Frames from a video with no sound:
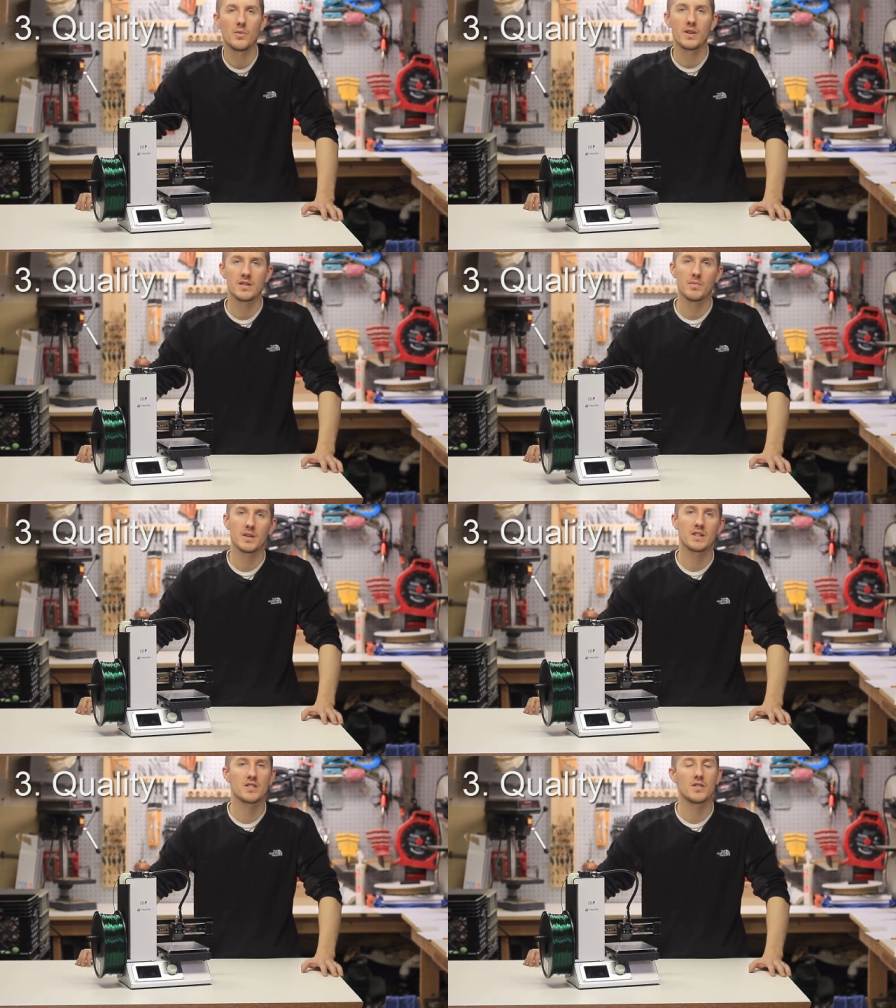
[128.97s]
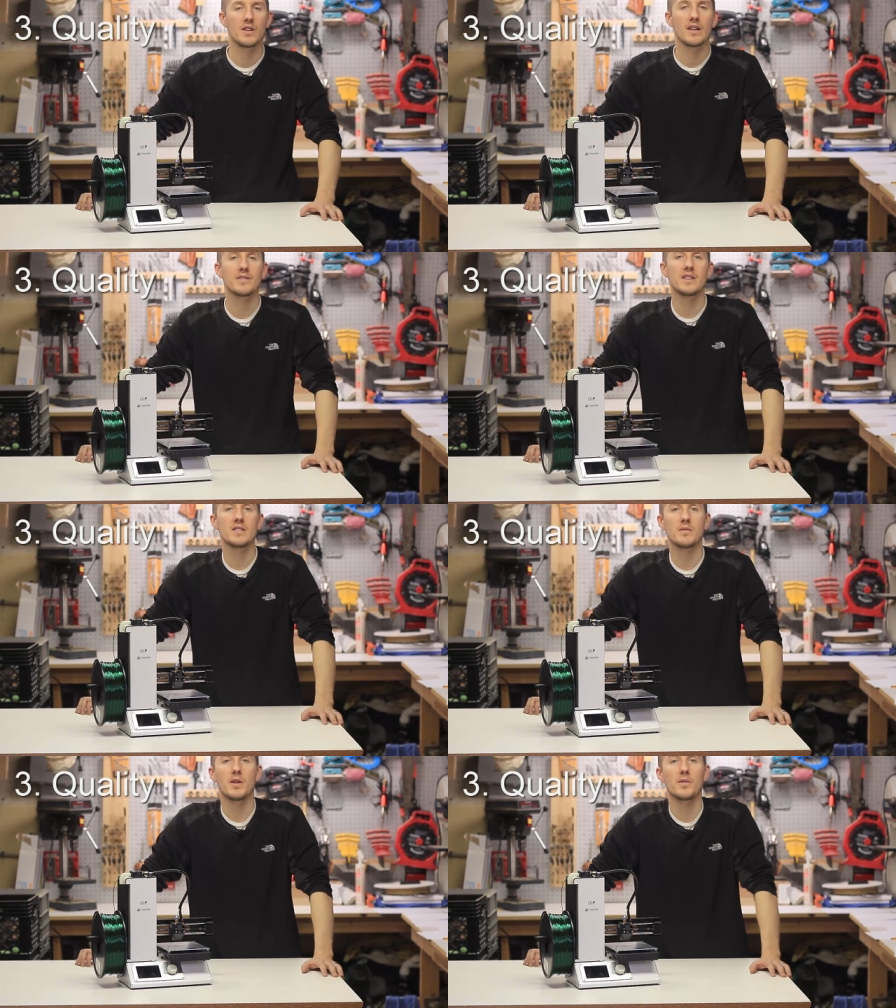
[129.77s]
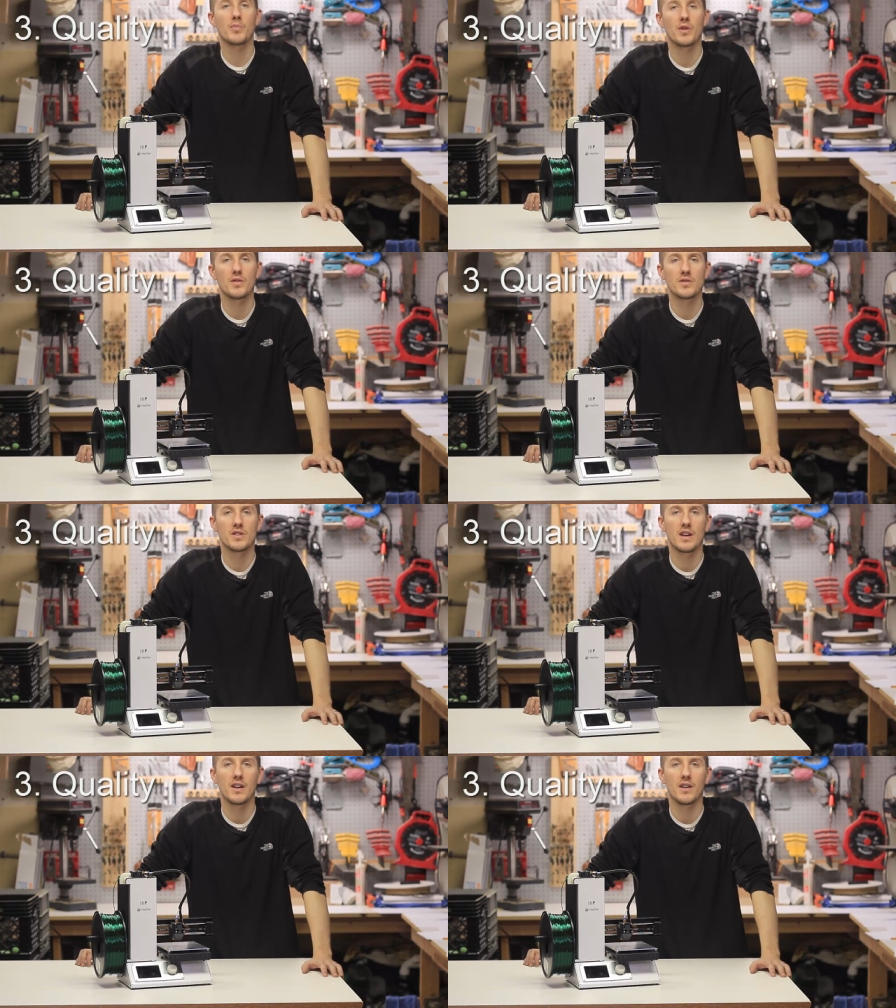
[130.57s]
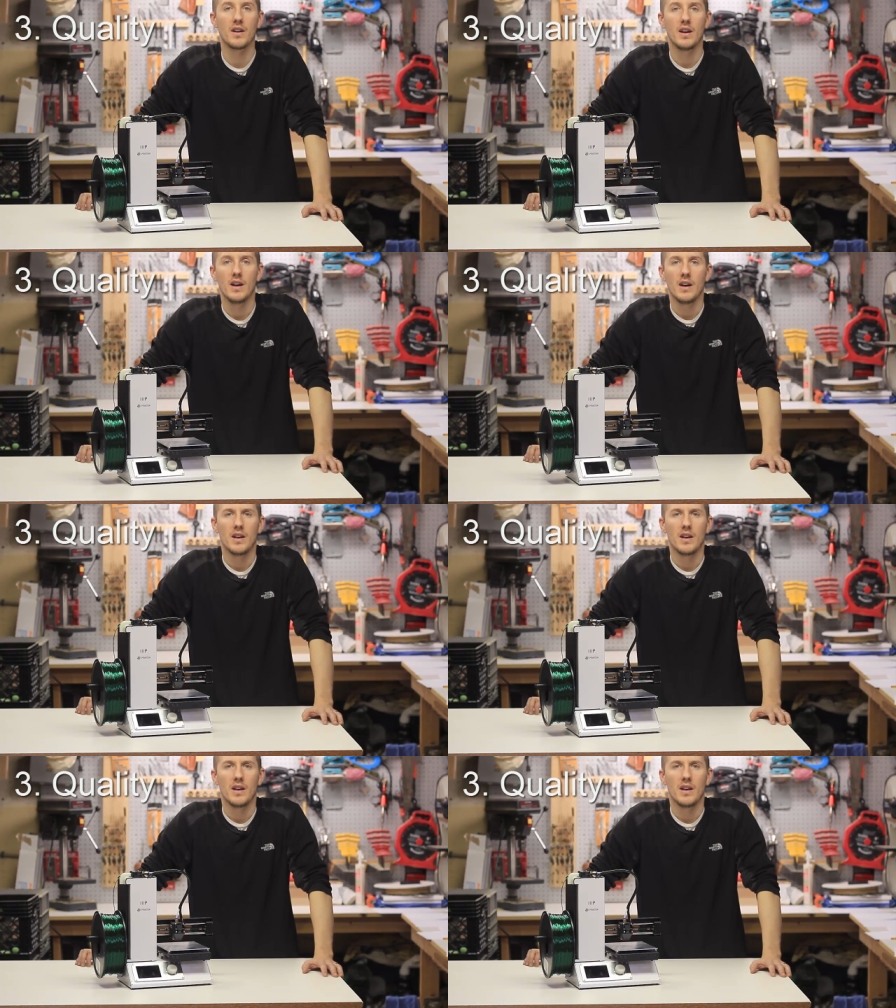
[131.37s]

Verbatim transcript: you want something sturdy I've seen some other printers that are